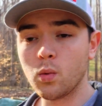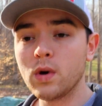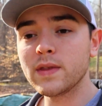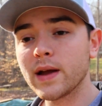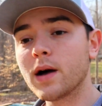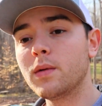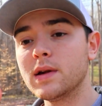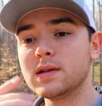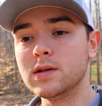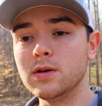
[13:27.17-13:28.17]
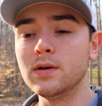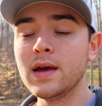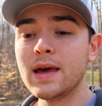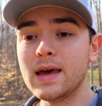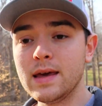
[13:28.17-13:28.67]
one thing I want to do
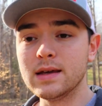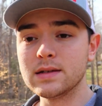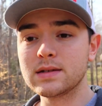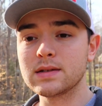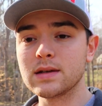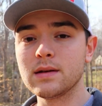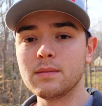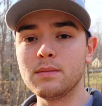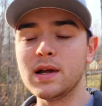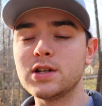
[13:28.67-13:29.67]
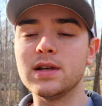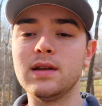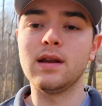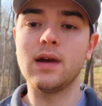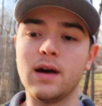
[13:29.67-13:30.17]
is
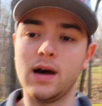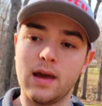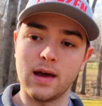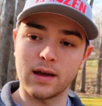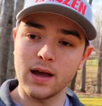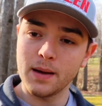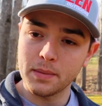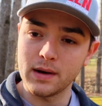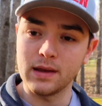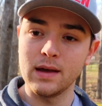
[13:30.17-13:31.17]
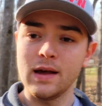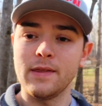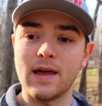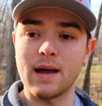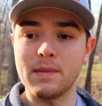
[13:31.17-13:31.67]
mention a company
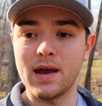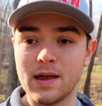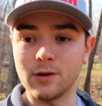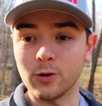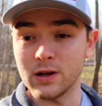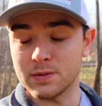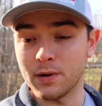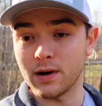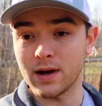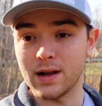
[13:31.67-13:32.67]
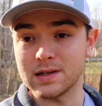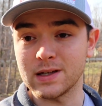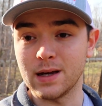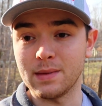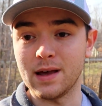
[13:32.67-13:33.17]
that I met at the Greensboro
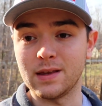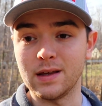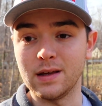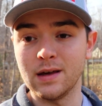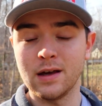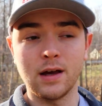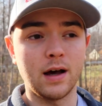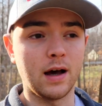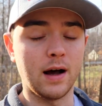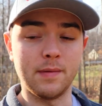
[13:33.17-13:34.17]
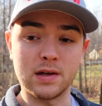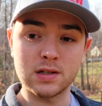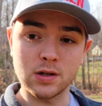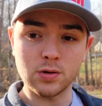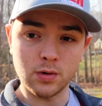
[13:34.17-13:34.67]
Coliseum at the
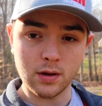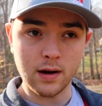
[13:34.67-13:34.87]
Central North